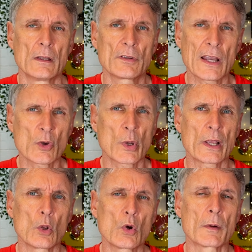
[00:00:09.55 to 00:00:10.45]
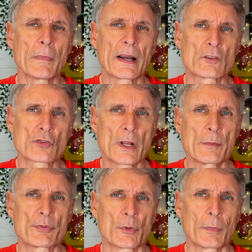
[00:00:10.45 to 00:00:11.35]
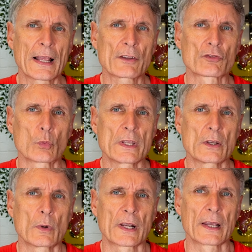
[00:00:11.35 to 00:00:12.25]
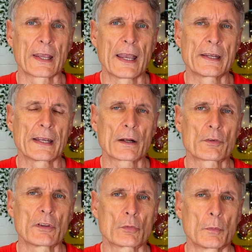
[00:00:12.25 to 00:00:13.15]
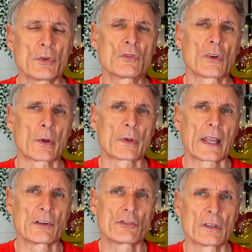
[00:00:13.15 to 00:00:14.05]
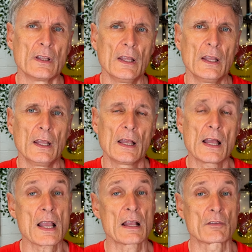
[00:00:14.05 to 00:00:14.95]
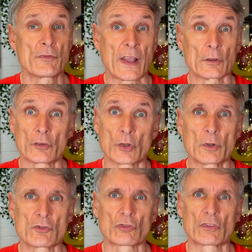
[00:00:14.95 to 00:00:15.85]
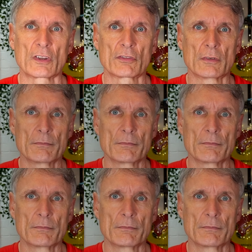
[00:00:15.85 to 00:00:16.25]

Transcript: So have a quick look at my trip from last week when I headed out into a beautiful location and failed to do it justice.